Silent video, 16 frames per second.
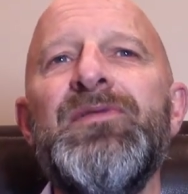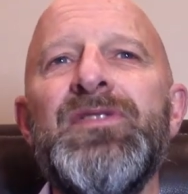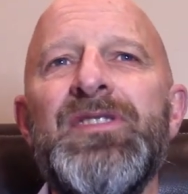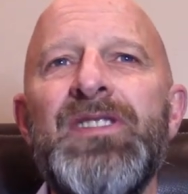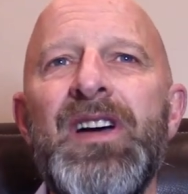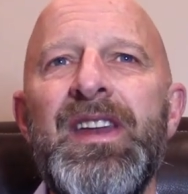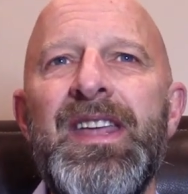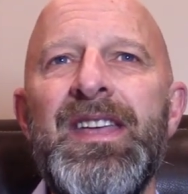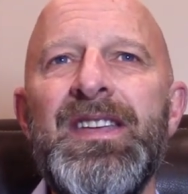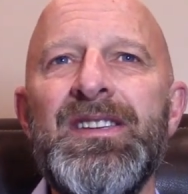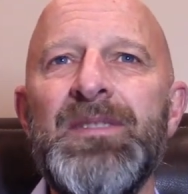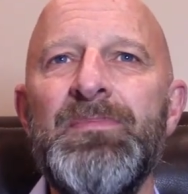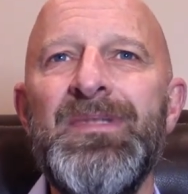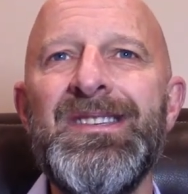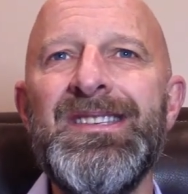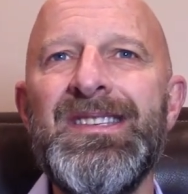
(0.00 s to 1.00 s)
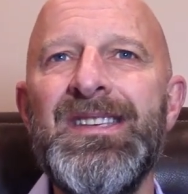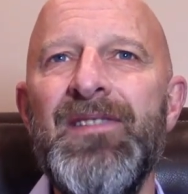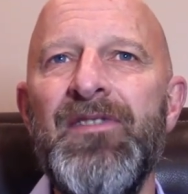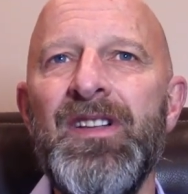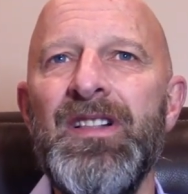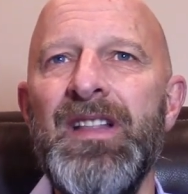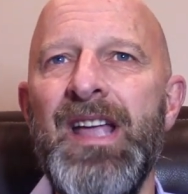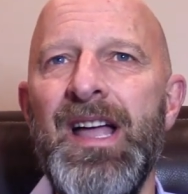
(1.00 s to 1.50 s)
study
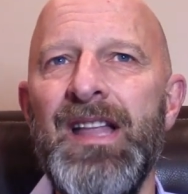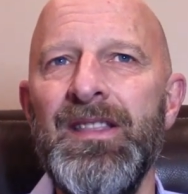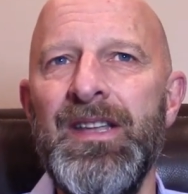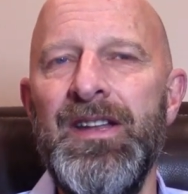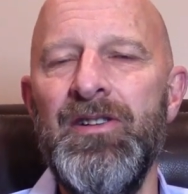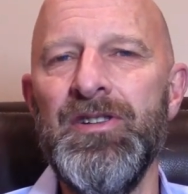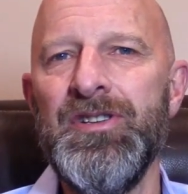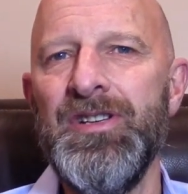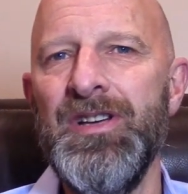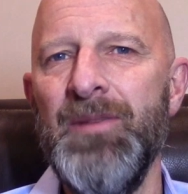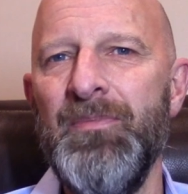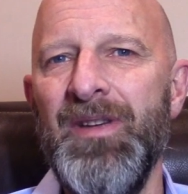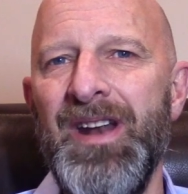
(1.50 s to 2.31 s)
specifically on leadership,